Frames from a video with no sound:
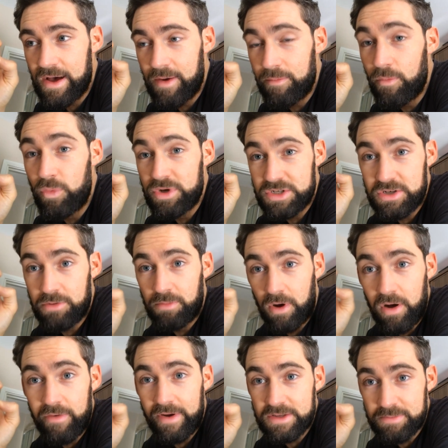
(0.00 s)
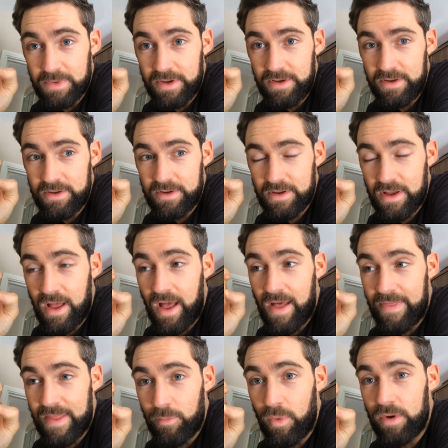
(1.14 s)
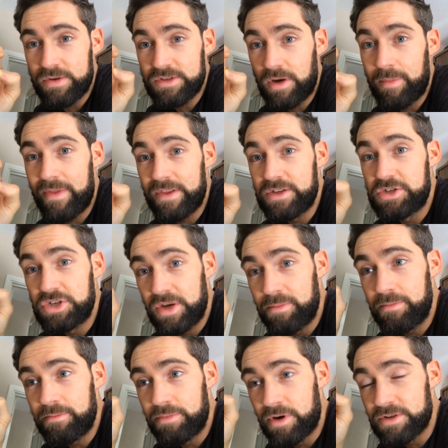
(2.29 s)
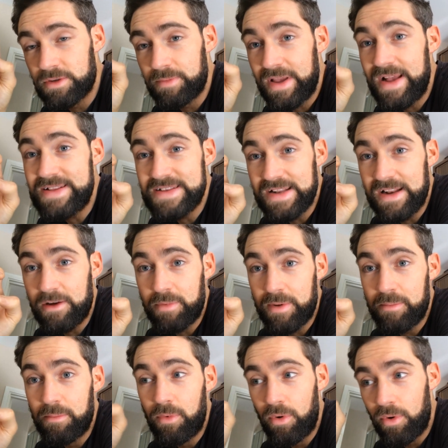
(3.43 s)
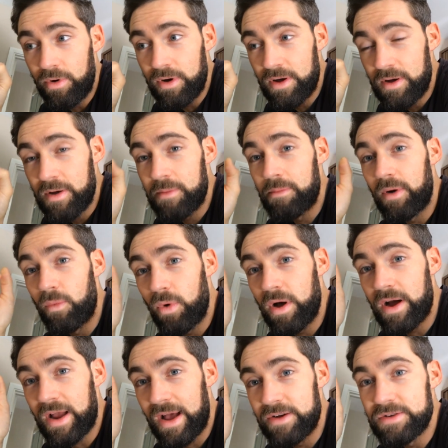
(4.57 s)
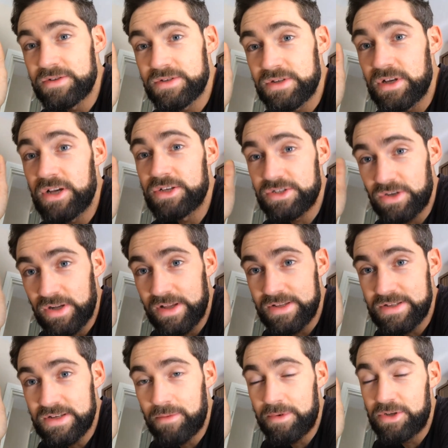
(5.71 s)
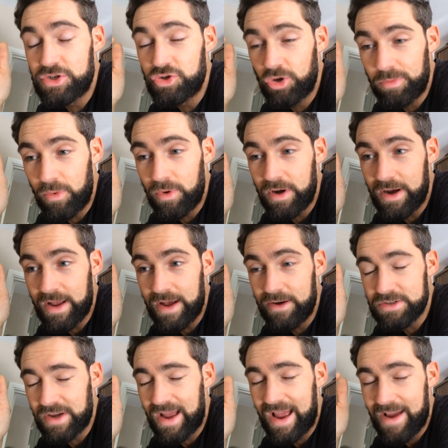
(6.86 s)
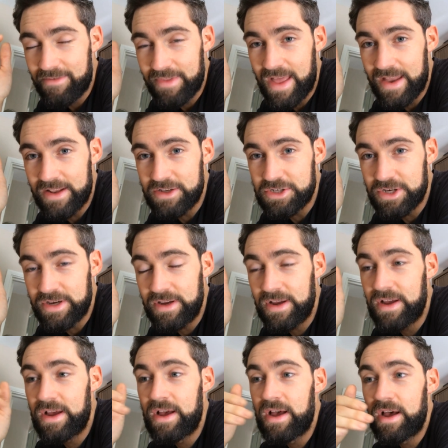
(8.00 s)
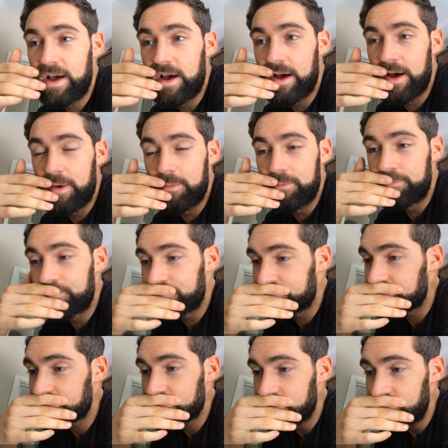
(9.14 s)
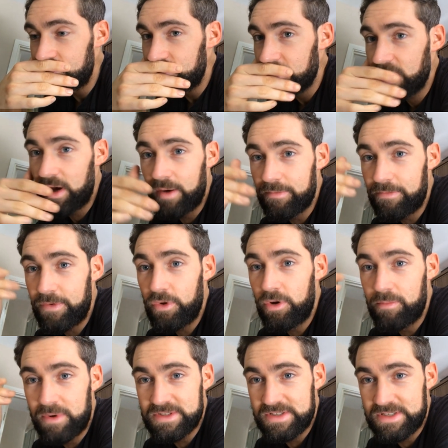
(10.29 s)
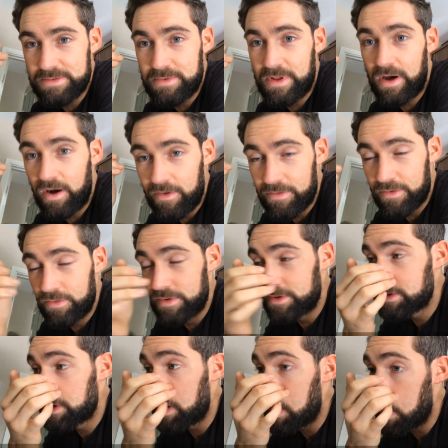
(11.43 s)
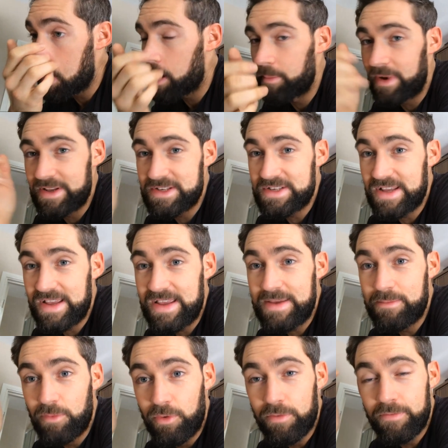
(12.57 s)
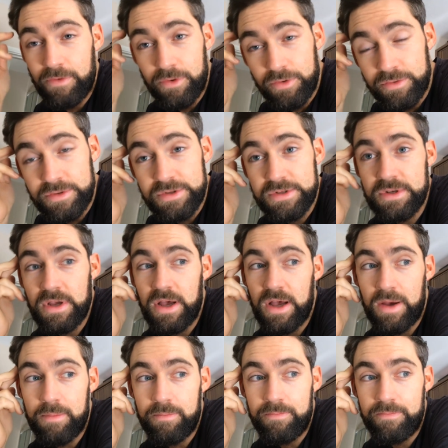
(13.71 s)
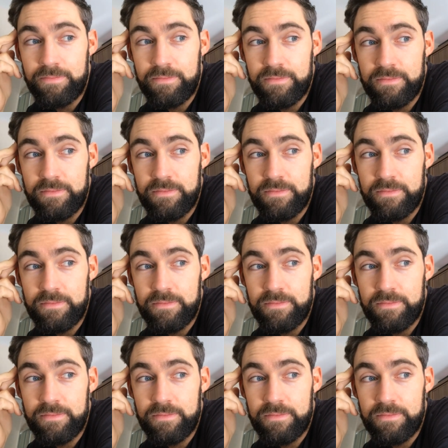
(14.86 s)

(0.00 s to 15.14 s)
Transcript: um, which still motivates me. And then whilst I'm at the gym, because I'm eating a little bit more, my workouts are solid. I'm enjoying my workouts, I have the energy, um, I'm fueling my system afterwards. I managed to eat more foods um,